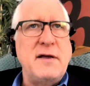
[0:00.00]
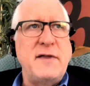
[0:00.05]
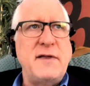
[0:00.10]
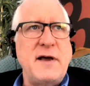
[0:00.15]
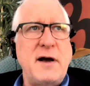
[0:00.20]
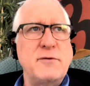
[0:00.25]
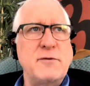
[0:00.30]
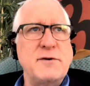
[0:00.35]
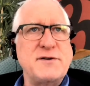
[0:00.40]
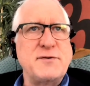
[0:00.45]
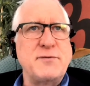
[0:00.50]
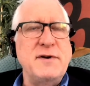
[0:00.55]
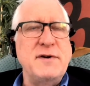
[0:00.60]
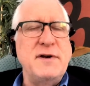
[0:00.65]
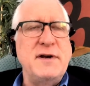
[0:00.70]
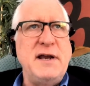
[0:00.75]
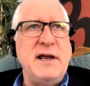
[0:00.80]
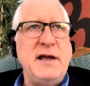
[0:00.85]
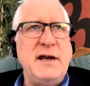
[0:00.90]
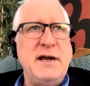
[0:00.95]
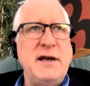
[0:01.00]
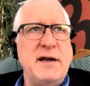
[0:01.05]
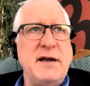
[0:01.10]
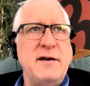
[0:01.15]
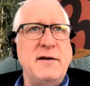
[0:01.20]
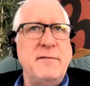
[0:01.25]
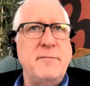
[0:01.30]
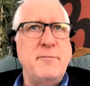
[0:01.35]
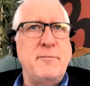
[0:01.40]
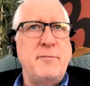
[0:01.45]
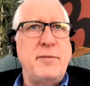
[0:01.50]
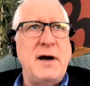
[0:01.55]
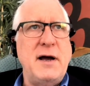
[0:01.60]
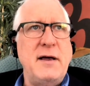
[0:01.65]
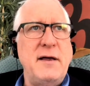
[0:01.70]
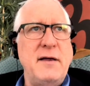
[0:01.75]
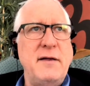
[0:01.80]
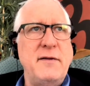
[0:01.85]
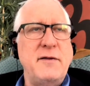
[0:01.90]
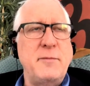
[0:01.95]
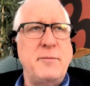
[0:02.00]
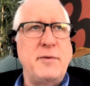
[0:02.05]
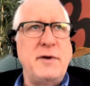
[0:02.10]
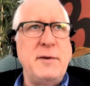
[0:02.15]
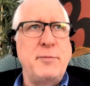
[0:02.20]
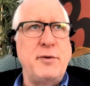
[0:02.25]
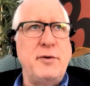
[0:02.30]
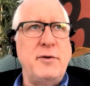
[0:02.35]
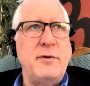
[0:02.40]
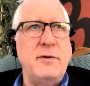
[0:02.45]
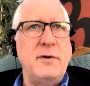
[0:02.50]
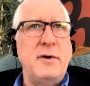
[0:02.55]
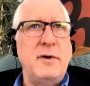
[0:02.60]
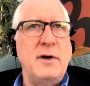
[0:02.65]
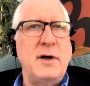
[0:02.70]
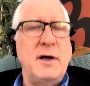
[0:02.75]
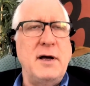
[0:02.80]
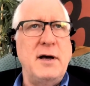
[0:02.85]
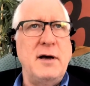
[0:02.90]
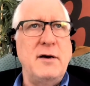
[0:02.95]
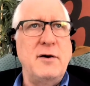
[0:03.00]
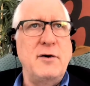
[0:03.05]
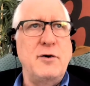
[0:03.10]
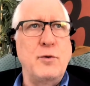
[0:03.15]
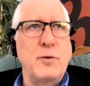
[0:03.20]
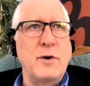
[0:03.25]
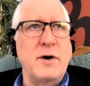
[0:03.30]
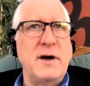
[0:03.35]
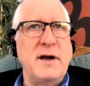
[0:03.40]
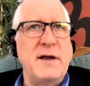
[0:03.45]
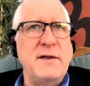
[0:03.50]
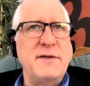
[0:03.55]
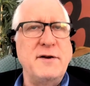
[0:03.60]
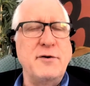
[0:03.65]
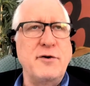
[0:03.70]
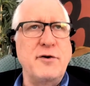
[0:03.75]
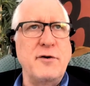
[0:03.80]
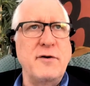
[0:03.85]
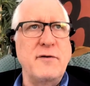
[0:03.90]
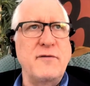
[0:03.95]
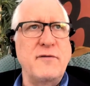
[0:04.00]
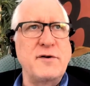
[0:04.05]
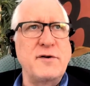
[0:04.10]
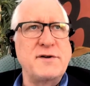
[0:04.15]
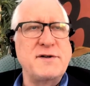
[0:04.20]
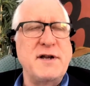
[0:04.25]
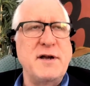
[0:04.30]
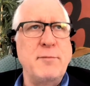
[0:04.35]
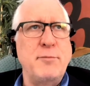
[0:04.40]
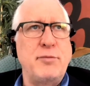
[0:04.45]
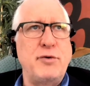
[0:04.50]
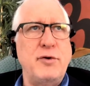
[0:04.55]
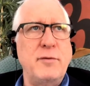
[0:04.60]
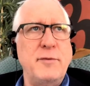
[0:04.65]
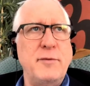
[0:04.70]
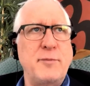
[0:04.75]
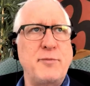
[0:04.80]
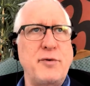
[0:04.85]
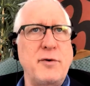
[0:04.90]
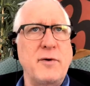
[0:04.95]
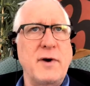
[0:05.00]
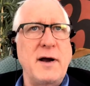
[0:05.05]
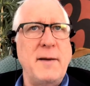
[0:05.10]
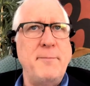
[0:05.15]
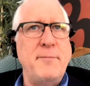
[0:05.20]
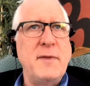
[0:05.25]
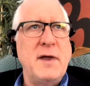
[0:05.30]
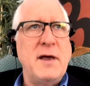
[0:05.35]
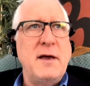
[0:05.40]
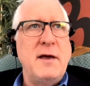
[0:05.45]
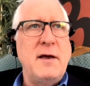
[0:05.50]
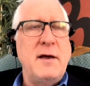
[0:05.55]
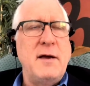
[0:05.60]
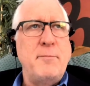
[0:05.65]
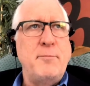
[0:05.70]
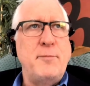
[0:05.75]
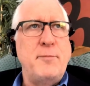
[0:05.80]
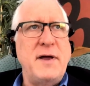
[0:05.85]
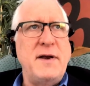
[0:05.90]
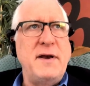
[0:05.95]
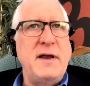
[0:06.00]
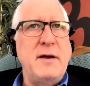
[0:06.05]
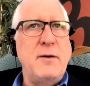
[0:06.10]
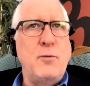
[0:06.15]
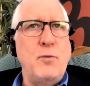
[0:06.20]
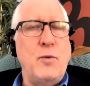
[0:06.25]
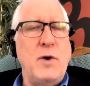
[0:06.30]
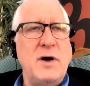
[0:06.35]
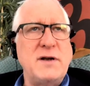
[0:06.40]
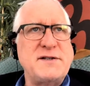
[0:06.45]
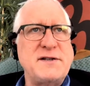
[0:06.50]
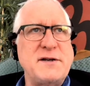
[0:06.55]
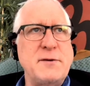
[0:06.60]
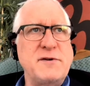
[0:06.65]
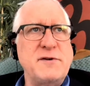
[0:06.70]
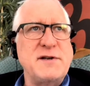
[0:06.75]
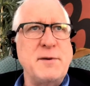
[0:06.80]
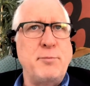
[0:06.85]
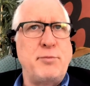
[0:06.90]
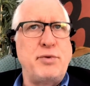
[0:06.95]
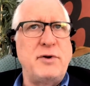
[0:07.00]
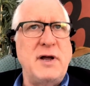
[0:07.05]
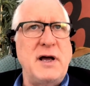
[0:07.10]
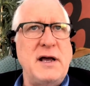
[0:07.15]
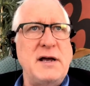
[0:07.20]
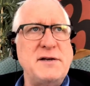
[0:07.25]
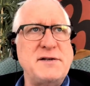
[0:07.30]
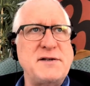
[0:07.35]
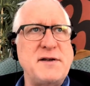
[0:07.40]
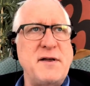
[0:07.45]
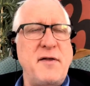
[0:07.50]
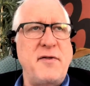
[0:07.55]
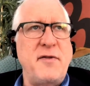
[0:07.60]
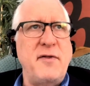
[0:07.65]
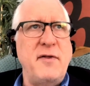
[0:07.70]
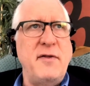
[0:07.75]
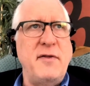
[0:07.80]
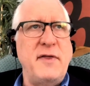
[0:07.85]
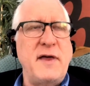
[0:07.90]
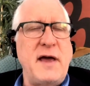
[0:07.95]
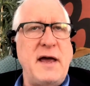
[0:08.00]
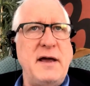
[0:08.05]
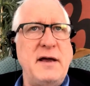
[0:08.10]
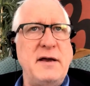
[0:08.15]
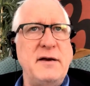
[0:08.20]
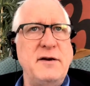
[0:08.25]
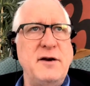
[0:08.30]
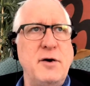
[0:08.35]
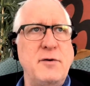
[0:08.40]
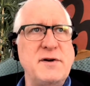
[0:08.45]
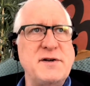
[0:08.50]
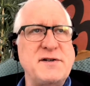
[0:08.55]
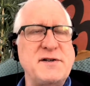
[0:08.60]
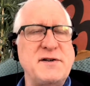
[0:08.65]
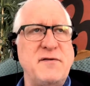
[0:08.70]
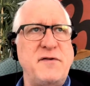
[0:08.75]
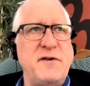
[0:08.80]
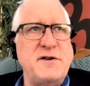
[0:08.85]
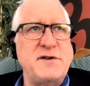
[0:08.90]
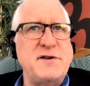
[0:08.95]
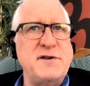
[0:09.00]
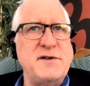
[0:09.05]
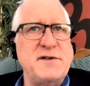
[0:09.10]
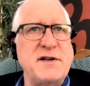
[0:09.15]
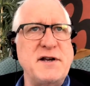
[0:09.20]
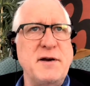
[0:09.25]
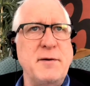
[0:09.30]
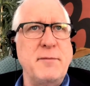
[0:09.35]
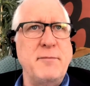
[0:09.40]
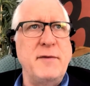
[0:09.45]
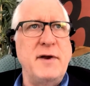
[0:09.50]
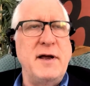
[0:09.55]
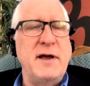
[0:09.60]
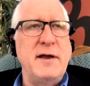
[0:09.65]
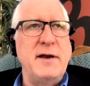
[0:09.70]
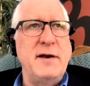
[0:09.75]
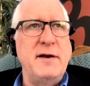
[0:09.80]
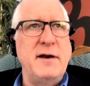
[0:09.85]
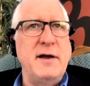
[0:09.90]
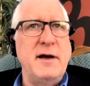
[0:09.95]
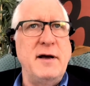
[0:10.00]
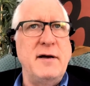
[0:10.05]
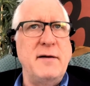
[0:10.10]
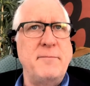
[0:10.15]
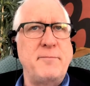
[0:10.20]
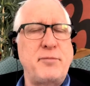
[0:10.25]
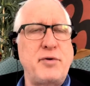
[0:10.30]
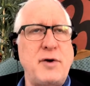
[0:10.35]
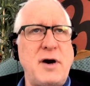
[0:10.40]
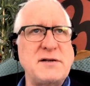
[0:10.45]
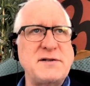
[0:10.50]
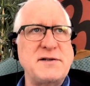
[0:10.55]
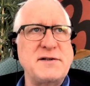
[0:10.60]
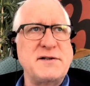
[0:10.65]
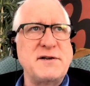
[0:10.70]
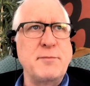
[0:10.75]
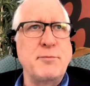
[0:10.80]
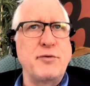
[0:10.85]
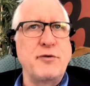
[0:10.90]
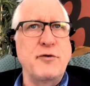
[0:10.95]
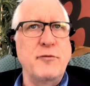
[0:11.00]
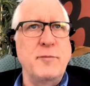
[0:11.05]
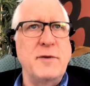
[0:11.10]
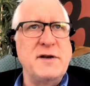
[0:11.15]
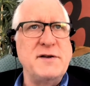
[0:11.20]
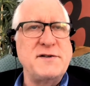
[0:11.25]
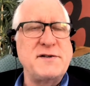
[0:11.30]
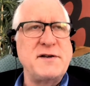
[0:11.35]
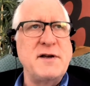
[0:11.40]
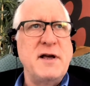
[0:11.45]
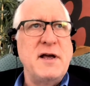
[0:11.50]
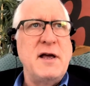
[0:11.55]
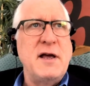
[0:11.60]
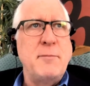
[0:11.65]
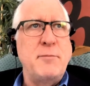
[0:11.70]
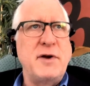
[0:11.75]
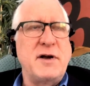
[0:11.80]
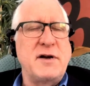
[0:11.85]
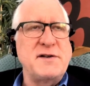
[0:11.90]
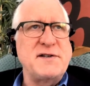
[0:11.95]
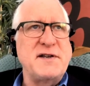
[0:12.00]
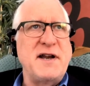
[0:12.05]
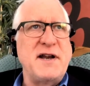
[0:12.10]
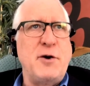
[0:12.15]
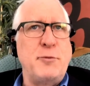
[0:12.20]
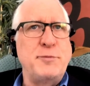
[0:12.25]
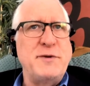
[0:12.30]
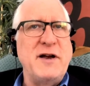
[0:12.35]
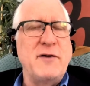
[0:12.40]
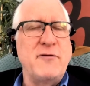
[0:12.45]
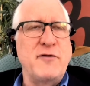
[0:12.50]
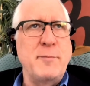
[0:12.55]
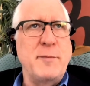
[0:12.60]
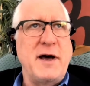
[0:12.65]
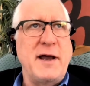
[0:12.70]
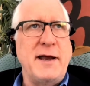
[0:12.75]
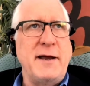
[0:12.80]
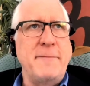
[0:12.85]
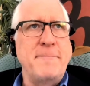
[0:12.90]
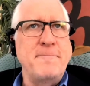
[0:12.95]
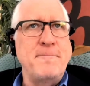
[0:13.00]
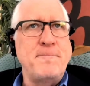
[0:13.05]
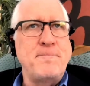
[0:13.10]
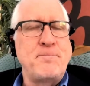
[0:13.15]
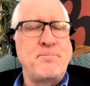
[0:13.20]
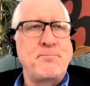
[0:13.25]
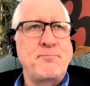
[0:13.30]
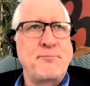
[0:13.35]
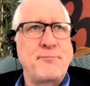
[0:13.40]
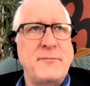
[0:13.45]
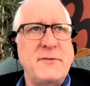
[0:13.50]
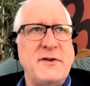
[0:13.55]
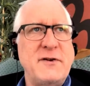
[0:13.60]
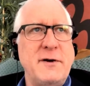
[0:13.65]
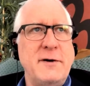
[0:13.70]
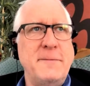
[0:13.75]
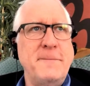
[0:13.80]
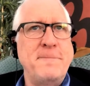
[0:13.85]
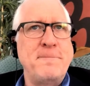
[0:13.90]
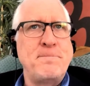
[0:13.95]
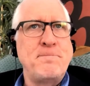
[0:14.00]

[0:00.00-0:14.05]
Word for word: that was needed by the people uh, who were in their neurodiversity employment program. But once it was in place, they noticed efficiency in, in uh, process improvements because it helped everybody. So